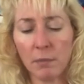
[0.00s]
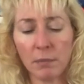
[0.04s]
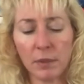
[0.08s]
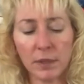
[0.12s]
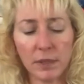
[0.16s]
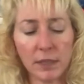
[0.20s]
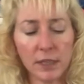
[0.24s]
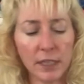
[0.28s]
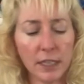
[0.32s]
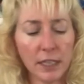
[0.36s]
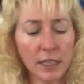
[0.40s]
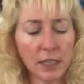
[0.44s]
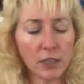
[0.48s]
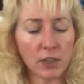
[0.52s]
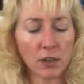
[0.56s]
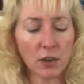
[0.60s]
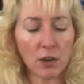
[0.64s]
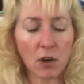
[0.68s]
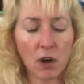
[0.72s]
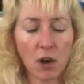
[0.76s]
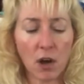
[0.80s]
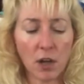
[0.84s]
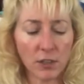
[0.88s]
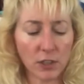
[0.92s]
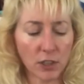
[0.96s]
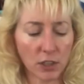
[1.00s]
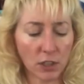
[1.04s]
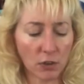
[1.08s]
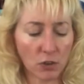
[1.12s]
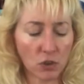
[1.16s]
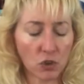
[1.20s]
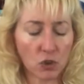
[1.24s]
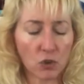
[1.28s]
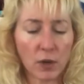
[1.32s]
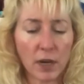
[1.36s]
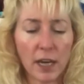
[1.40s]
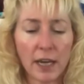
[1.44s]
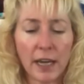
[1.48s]
But these are also
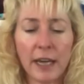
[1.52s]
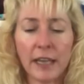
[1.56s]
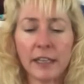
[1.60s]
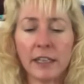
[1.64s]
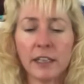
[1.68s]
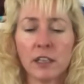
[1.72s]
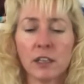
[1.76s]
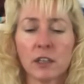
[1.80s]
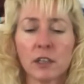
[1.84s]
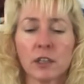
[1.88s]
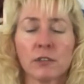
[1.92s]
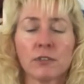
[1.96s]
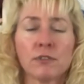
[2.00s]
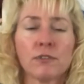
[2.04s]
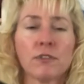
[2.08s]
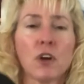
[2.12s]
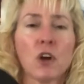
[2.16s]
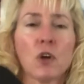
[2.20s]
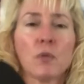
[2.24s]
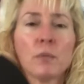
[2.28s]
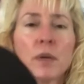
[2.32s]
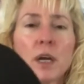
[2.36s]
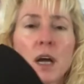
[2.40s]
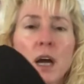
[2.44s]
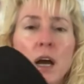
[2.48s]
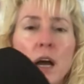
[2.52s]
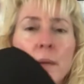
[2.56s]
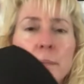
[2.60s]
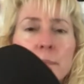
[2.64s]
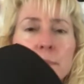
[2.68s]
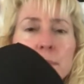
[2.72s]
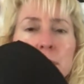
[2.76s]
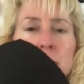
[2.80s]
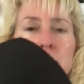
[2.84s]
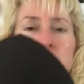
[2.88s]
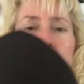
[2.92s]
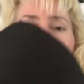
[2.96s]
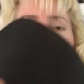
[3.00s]
triangular foam
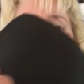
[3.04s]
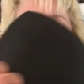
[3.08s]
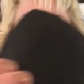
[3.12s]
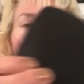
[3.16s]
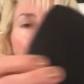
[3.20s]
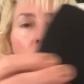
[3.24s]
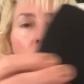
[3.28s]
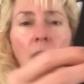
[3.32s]
cups.